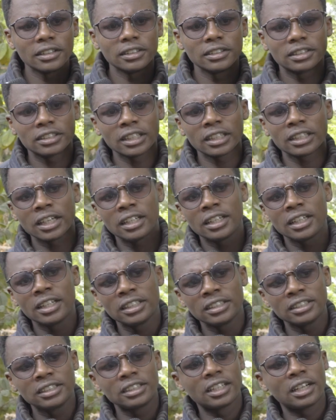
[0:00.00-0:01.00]

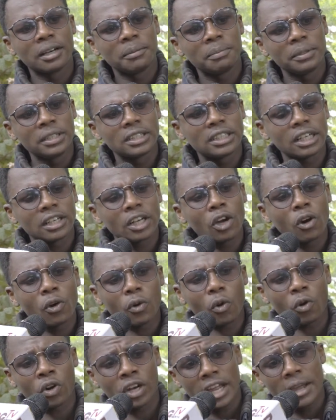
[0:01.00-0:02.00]
Saturdays, ikapita. Now,
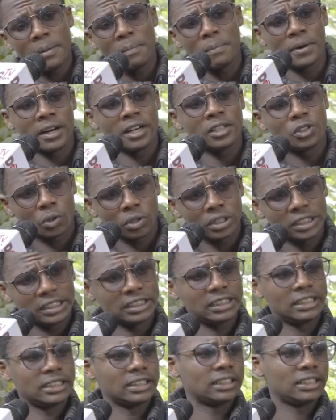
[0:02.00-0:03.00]
on April
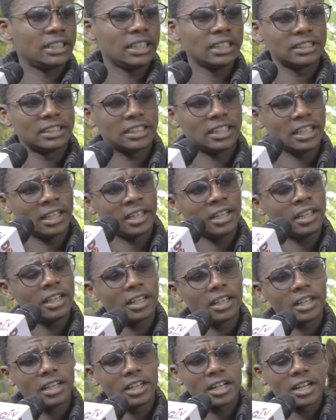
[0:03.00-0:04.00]
2016 still,
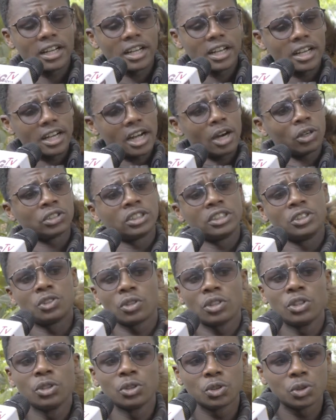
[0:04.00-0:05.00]
I was
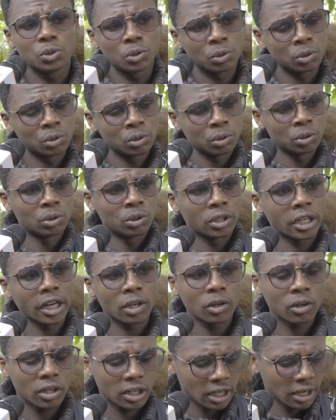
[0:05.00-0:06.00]
introduced to
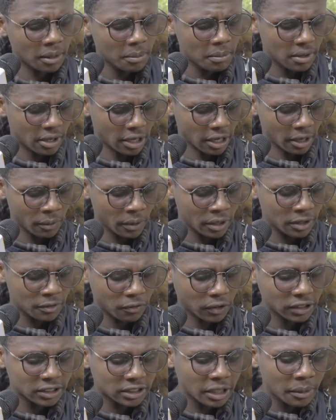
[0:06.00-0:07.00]
Kennel Club.
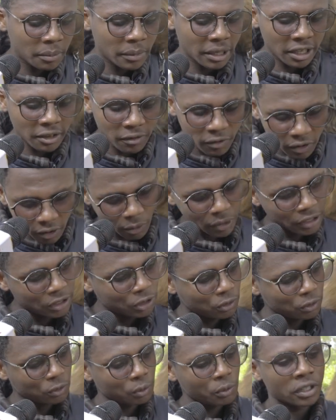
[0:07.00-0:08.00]
First time I never
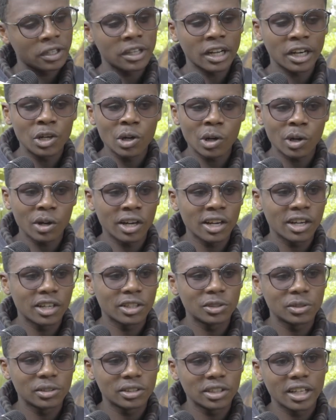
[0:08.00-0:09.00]
went with the dog.
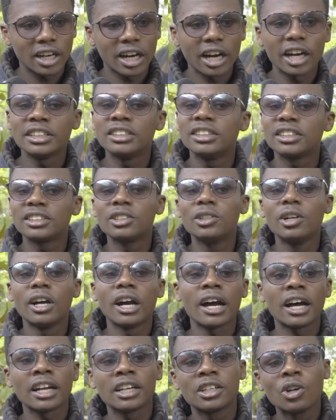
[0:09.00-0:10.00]
I
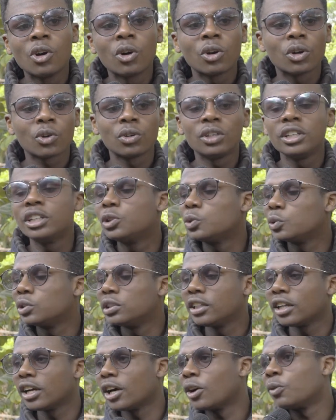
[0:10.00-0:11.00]
had gone only to
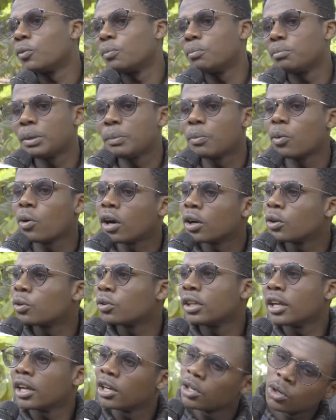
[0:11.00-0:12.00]
see how people
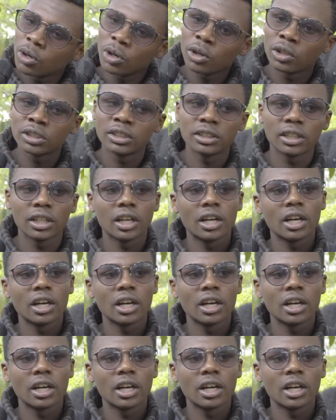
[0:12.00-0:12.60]
handle their dogs,